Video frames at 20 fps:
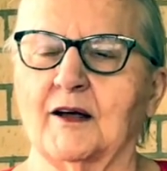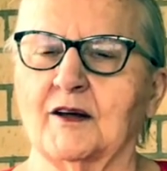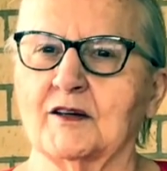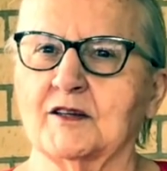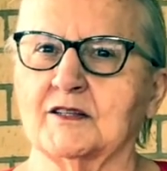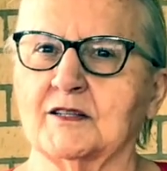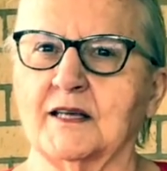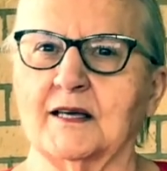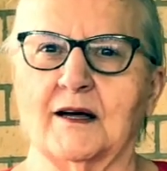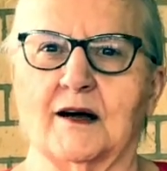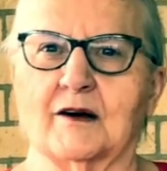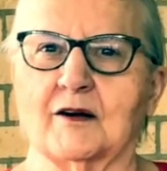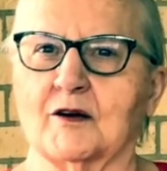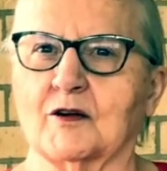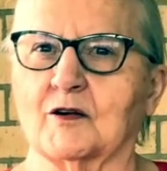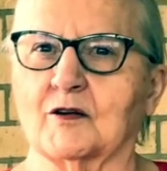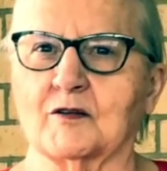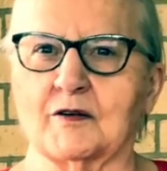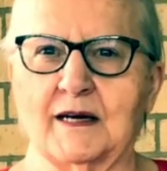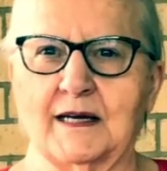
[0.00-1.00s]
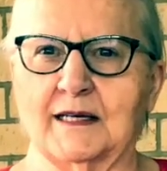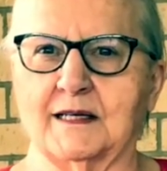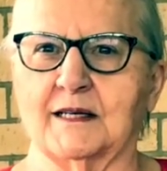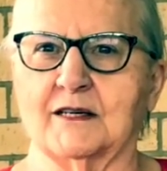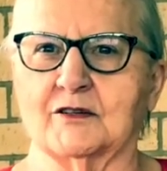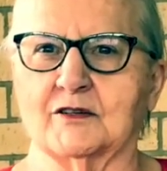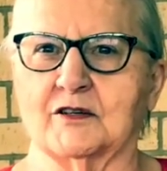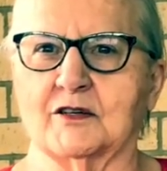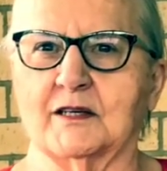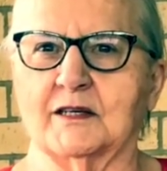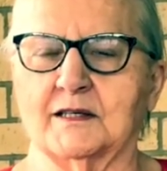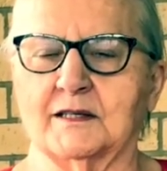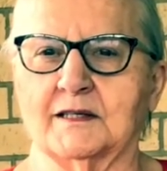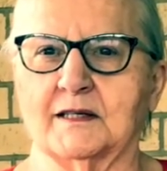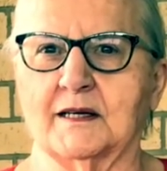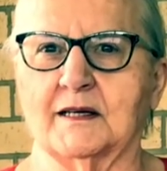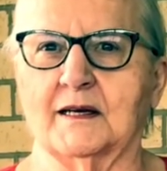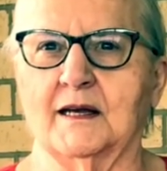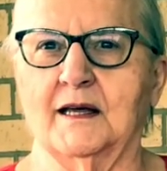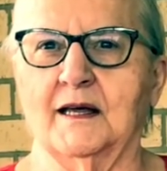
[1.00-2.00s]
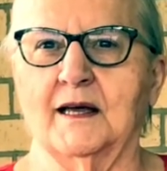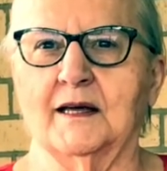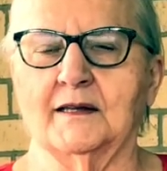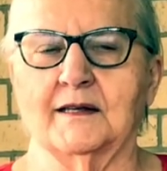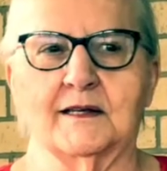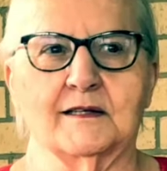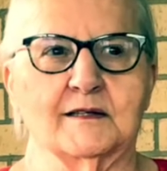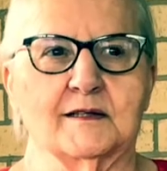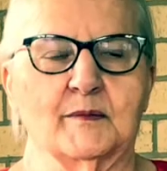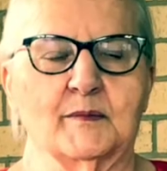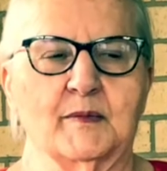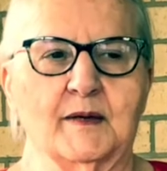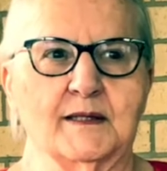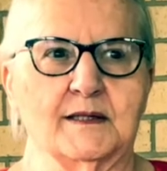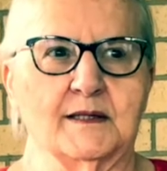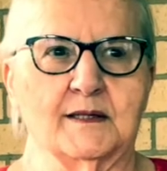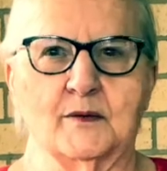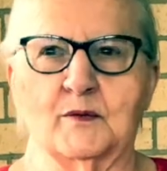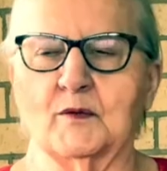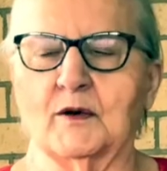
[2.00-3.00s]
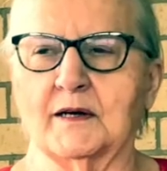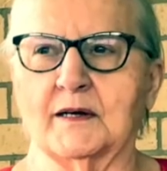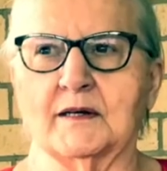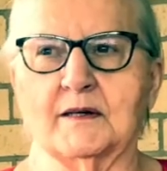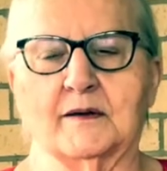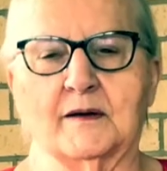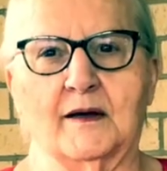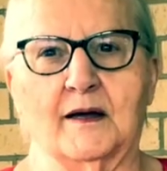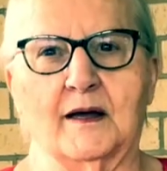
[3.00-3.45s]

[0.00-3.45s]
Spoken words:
Because they are great here, he said. It's the best, one of the